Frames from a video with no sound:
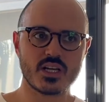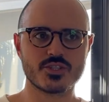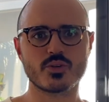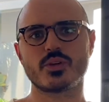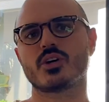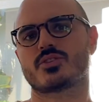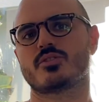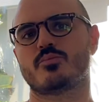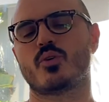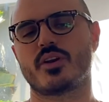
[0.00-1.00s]
until we got to
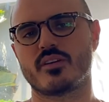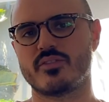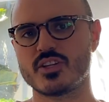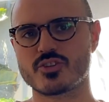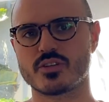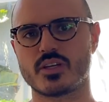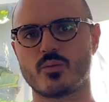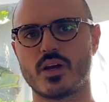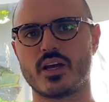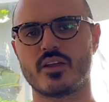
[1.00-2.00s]
the point eventually
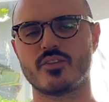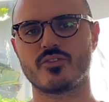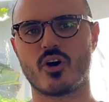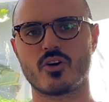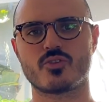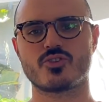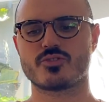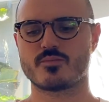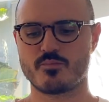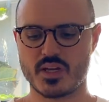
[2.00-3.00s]
where the dog could
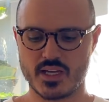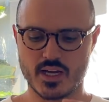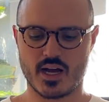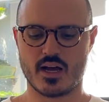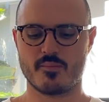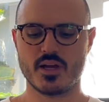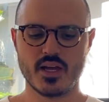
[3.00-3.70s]
just be calm